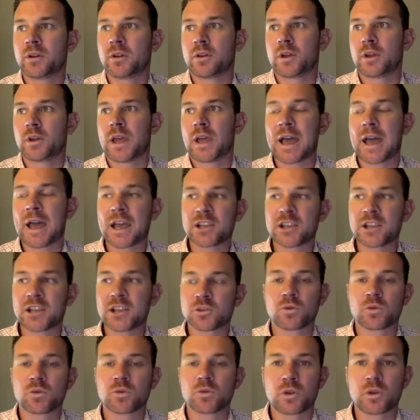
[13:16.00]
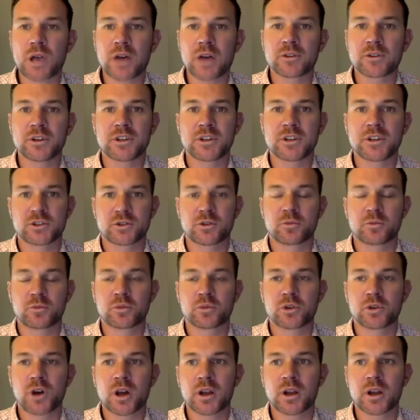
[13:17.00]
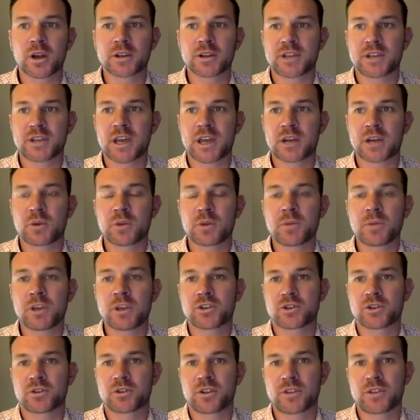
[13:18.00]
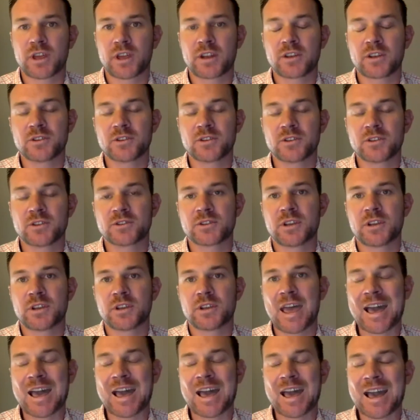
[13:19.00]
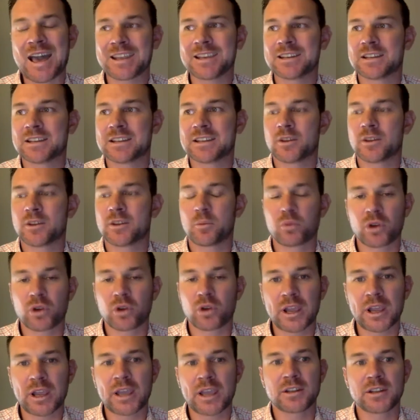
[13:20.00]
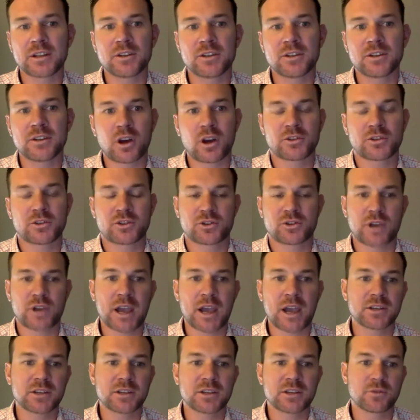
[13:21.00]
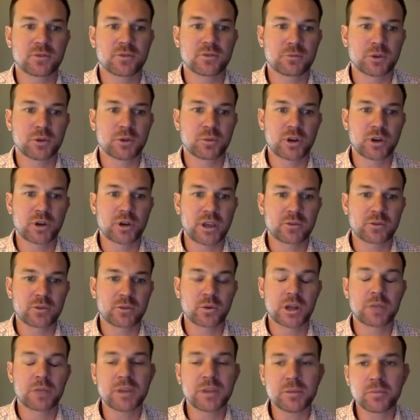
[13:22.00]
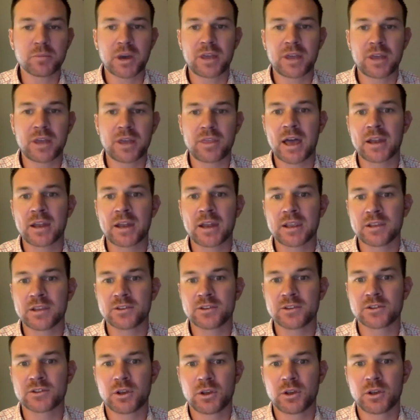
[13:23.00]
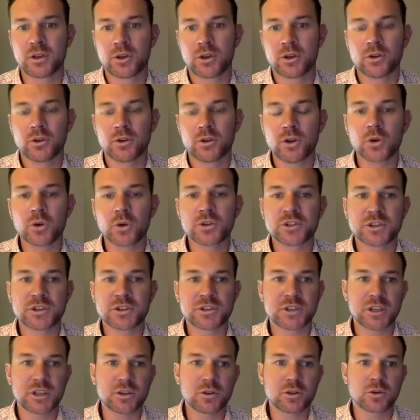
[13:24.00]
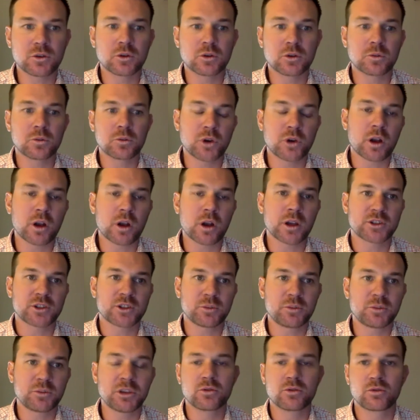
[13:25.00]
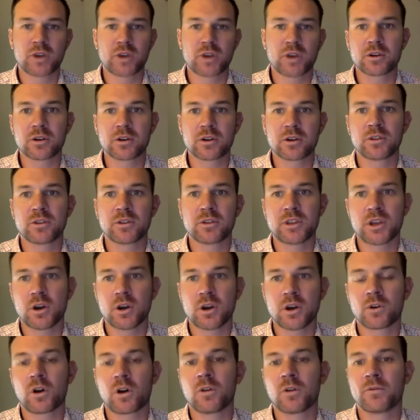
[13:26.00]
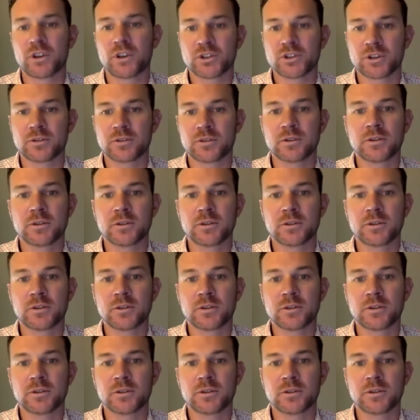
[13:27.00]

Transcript: as we roll out additional products, how do we make sure that that is adding to the brand and not distracting from the brand? What I mean by that is no single product should be greater than the overall vision.